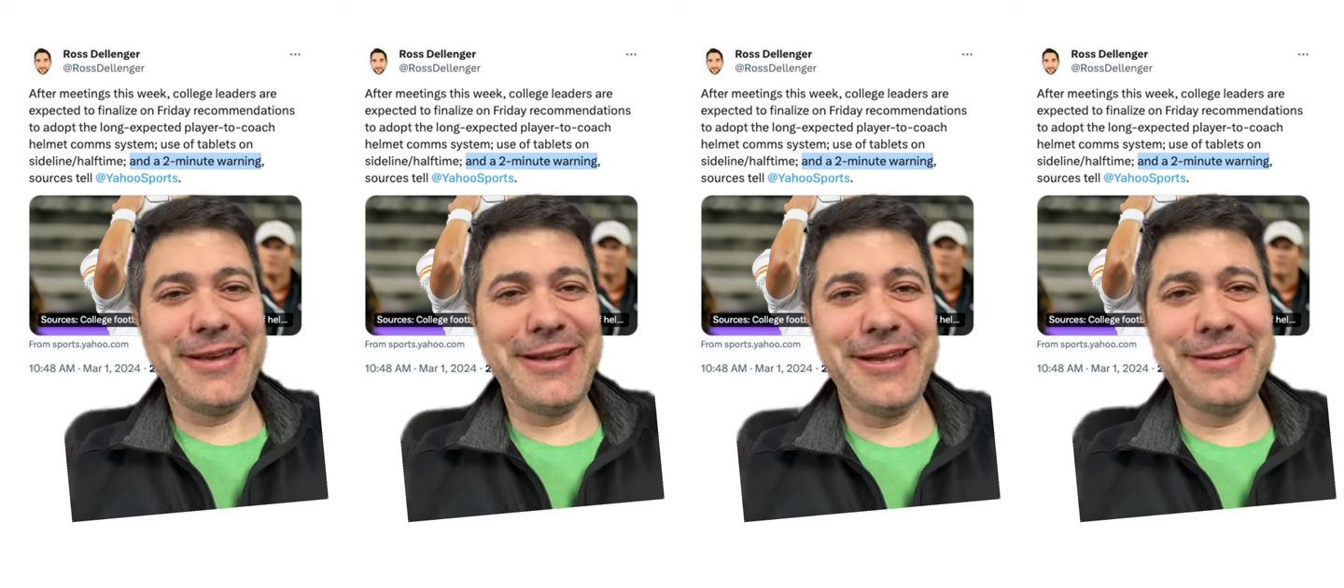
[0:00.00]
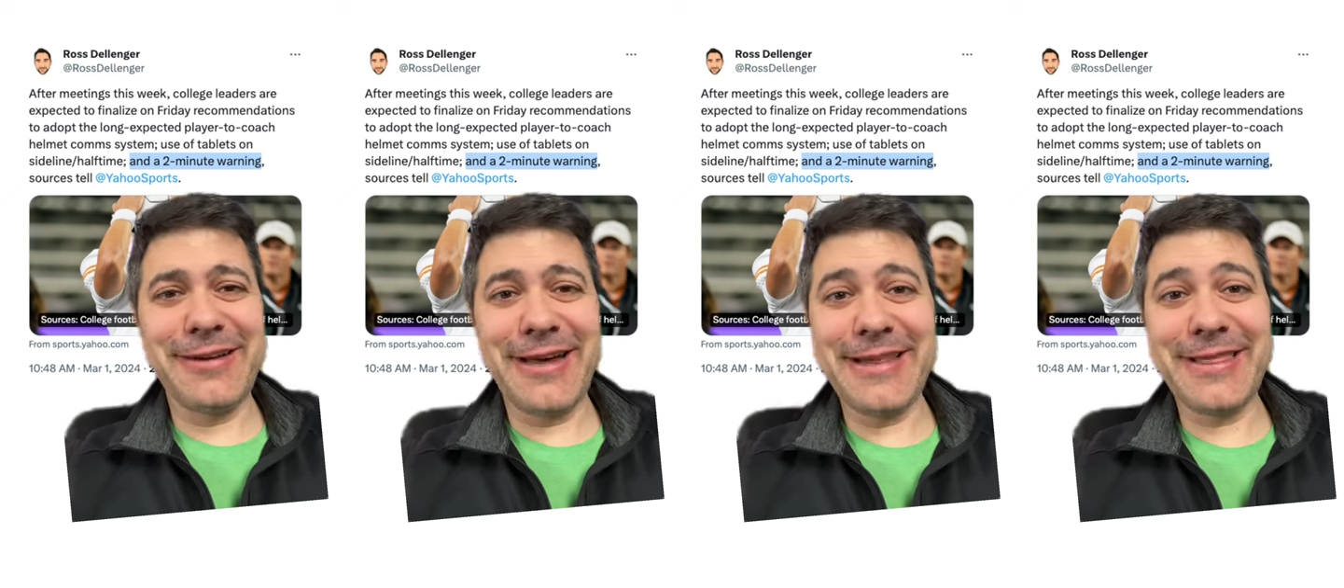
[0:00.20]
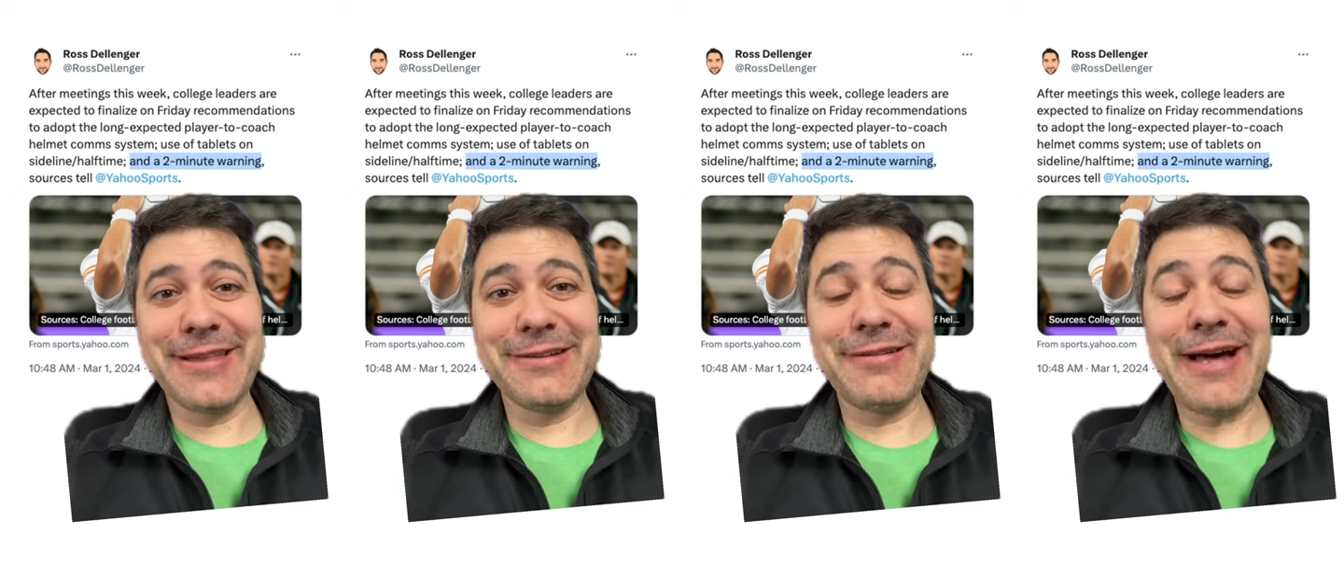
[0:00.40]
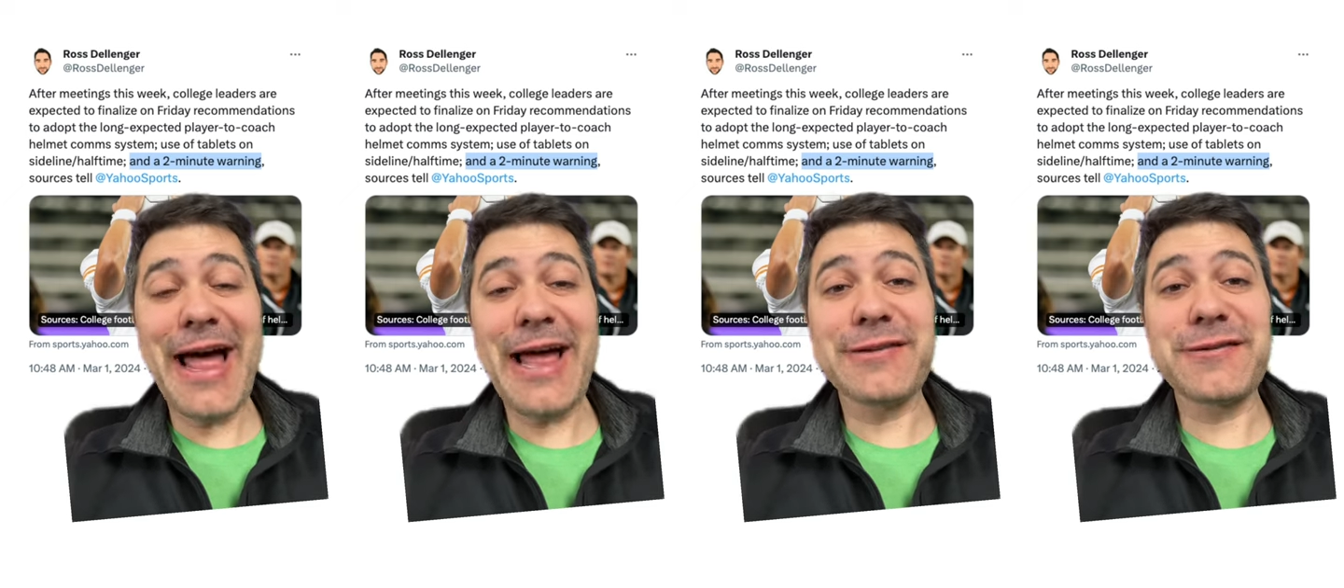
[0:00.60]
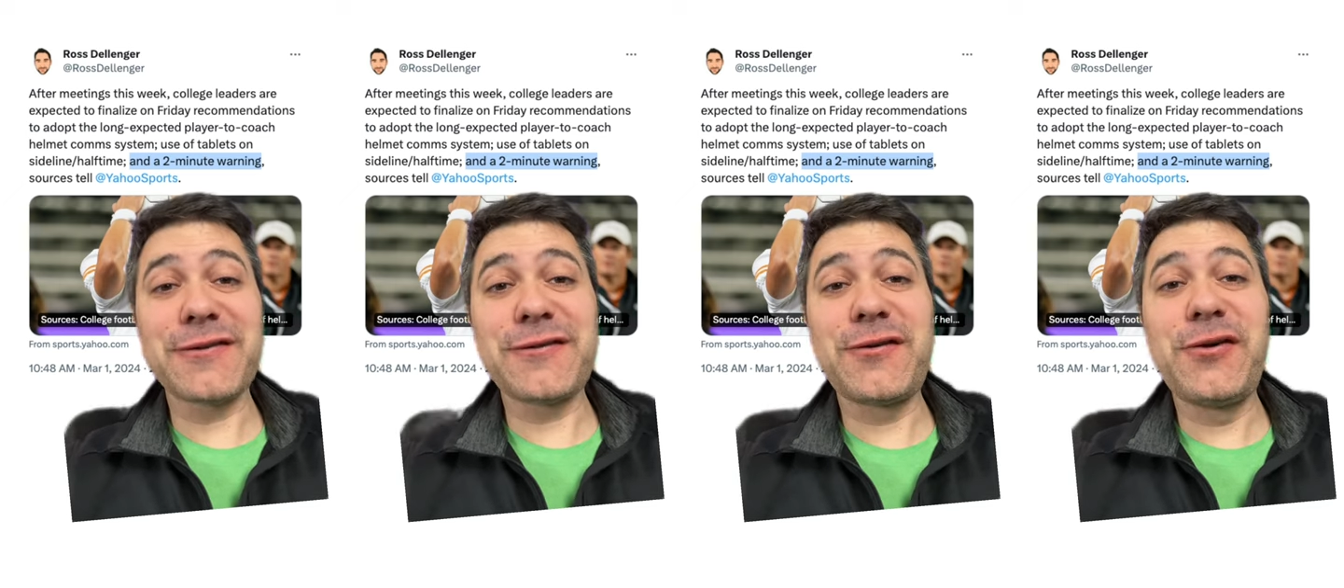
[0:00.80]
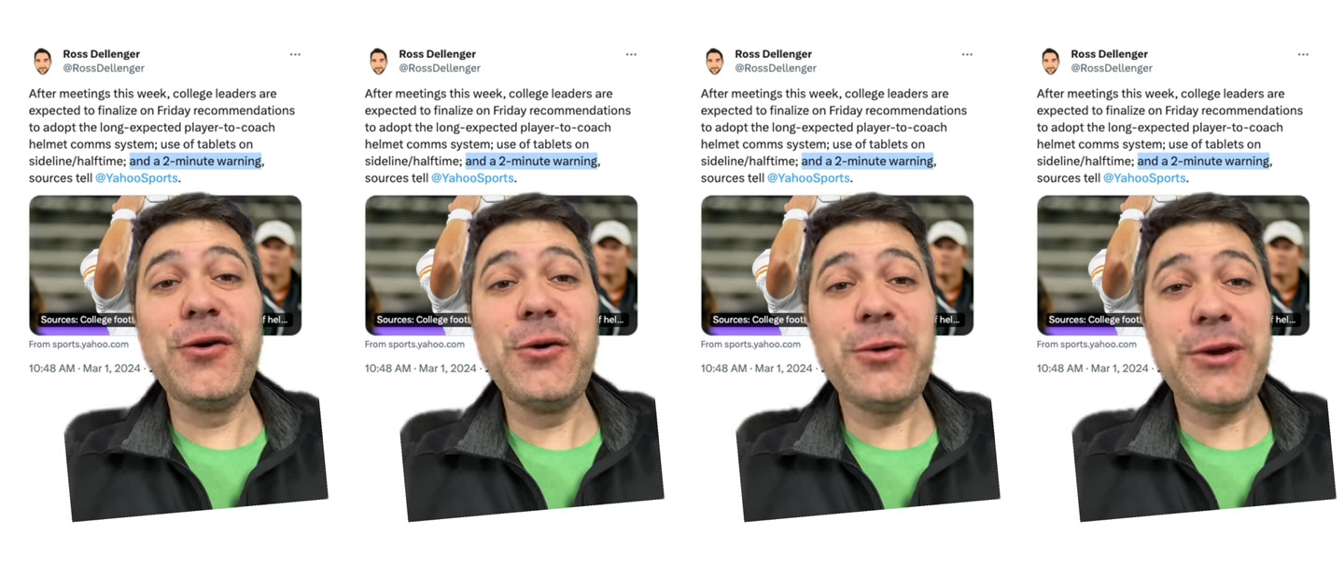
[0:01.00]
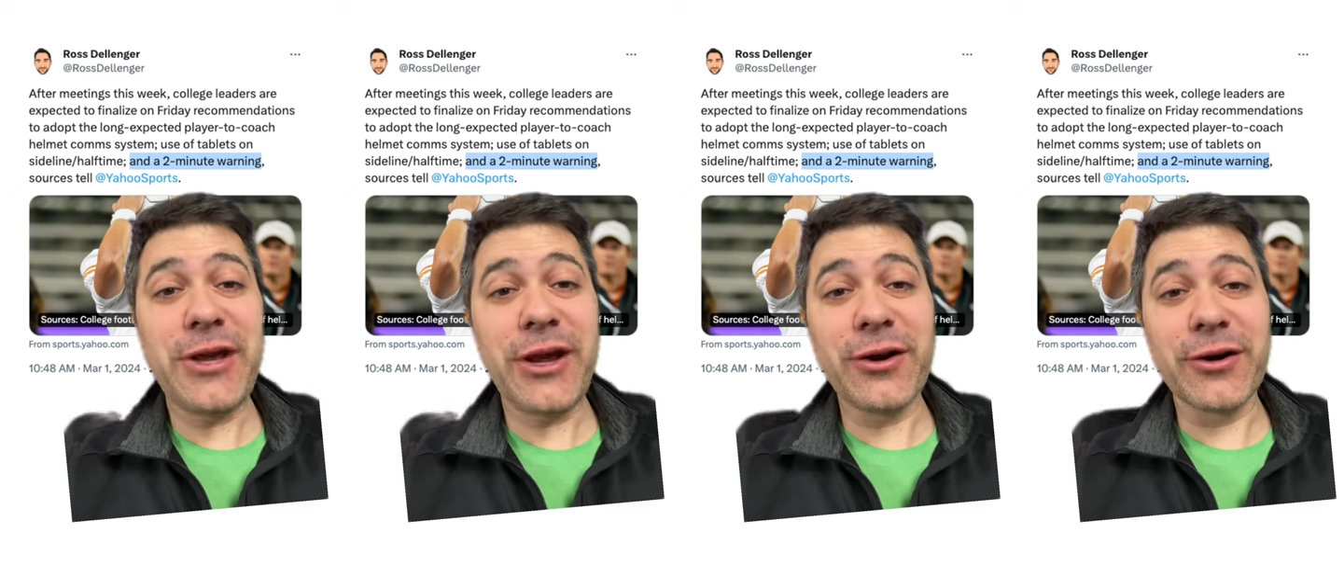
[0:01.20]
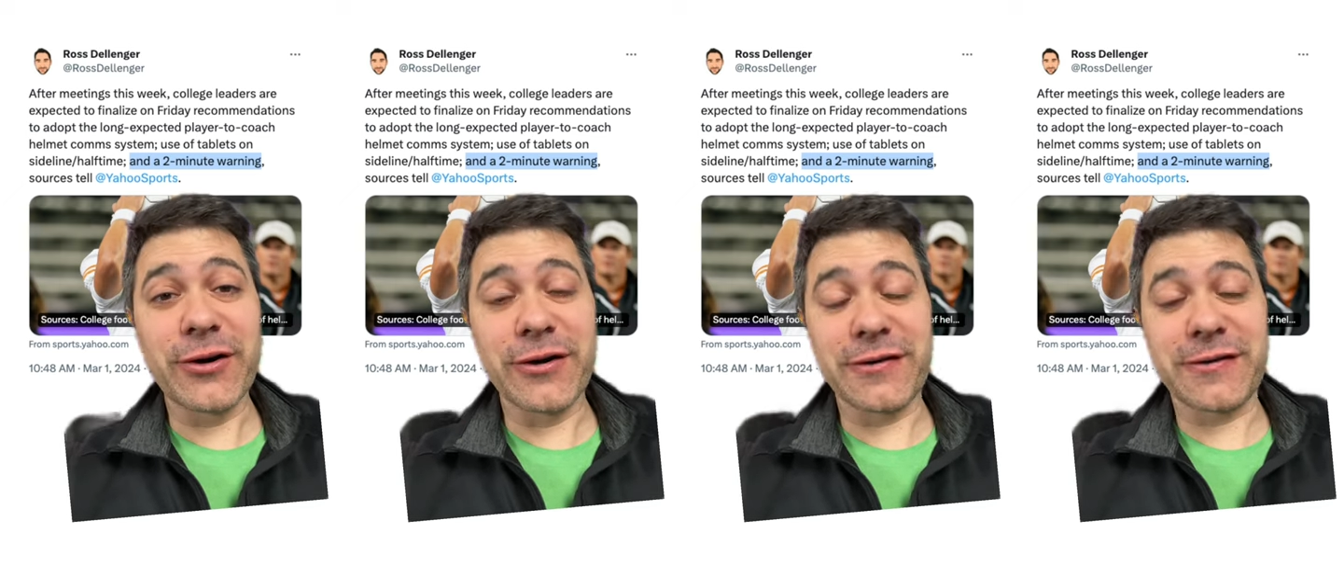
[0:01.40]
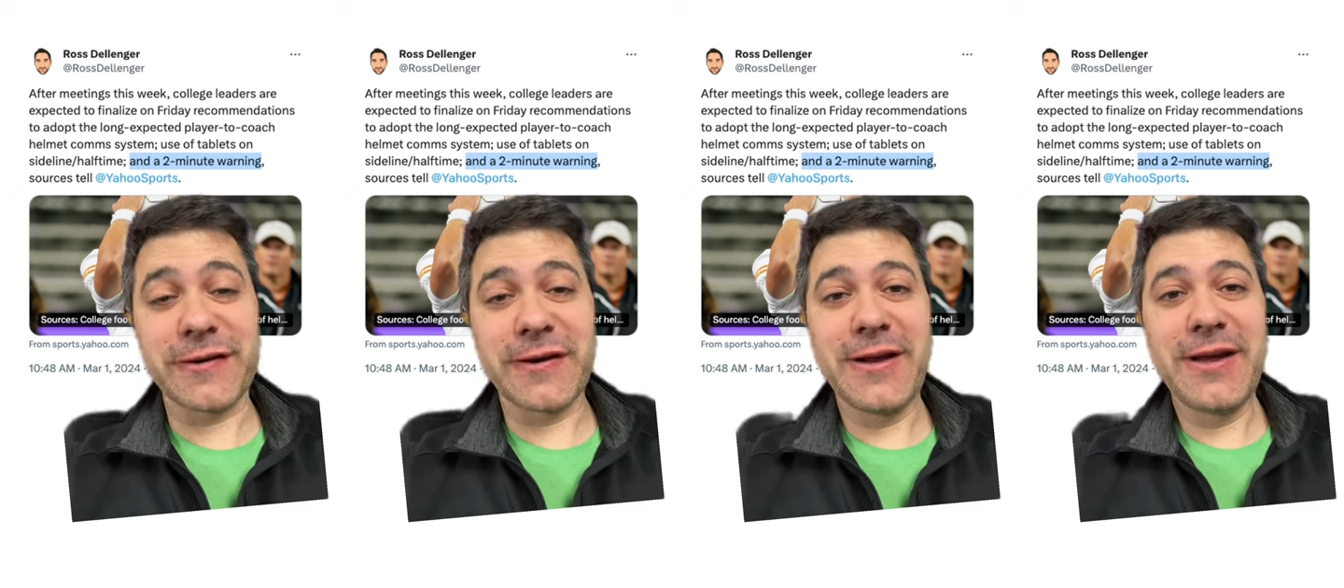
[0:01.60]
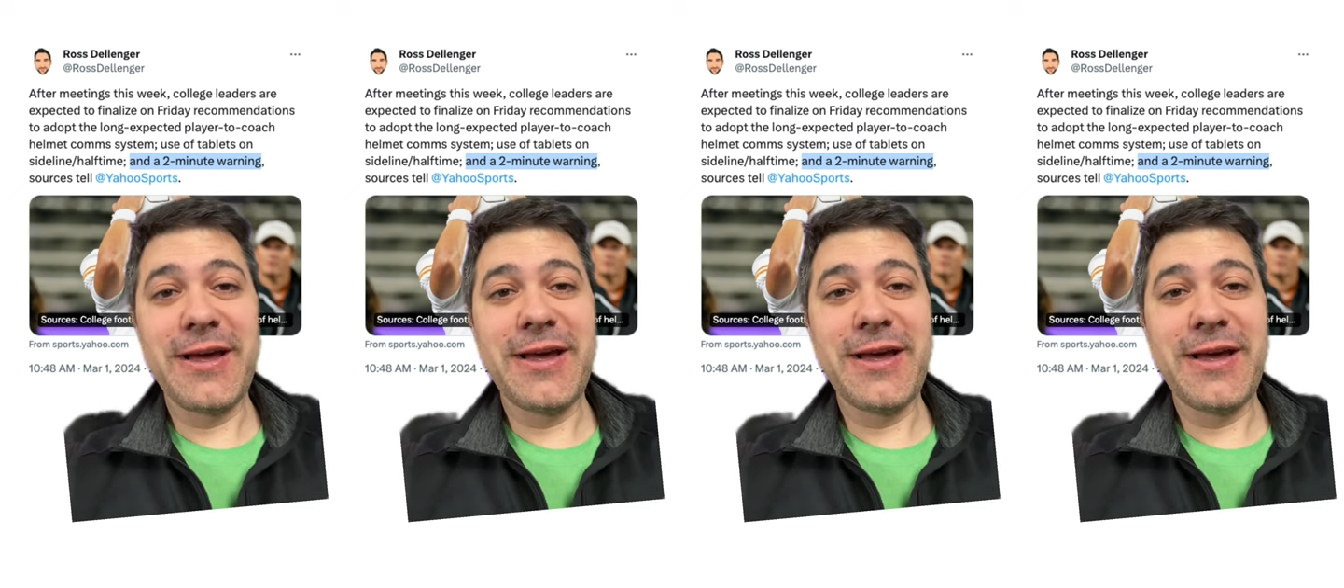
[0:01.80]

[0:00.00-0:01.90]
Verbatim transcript: in like the last two years